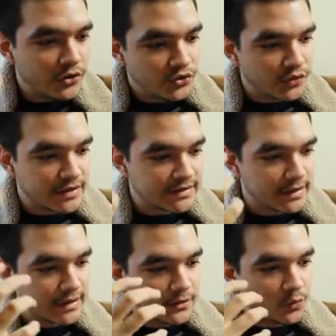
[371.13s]
do this?
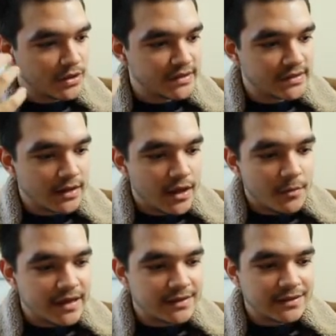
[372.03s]
Like, what's
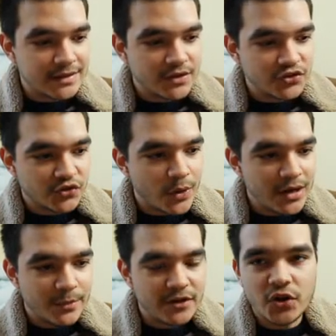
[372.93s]
because there's quite a
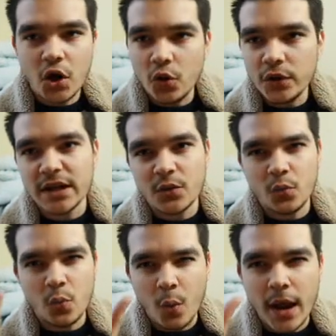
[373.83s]
bit of coding in a
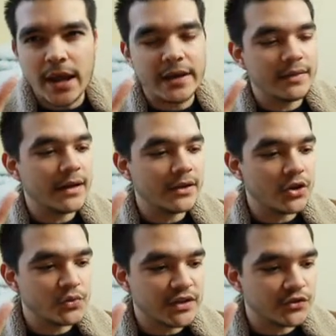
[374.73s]
way that
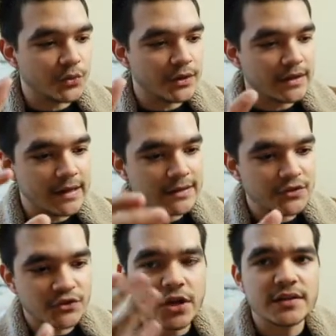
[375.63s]
goes into it. Like, there's
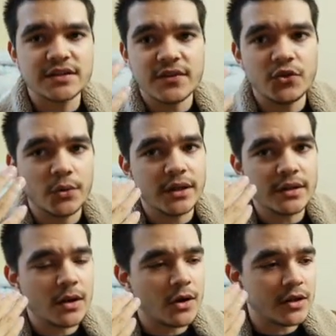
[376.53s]
a lot of stuff going
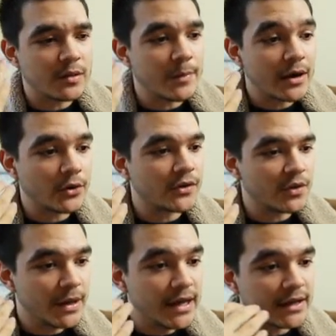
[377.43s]
on in the background of the
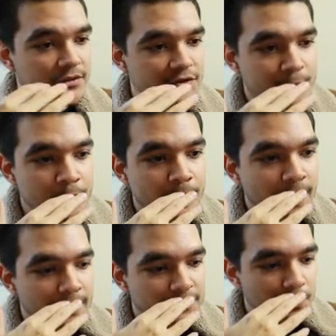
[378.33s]
page.
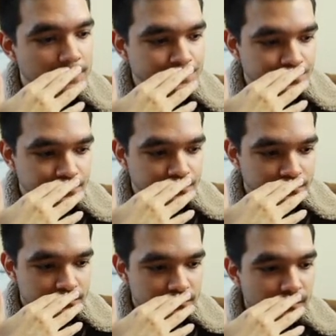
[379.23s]
So
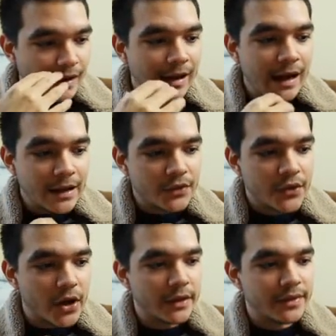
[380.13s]
I
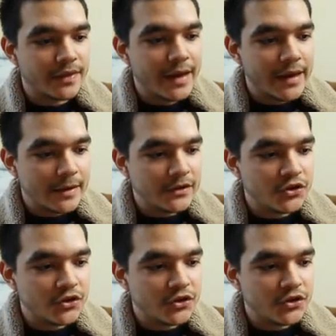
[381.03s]
thought that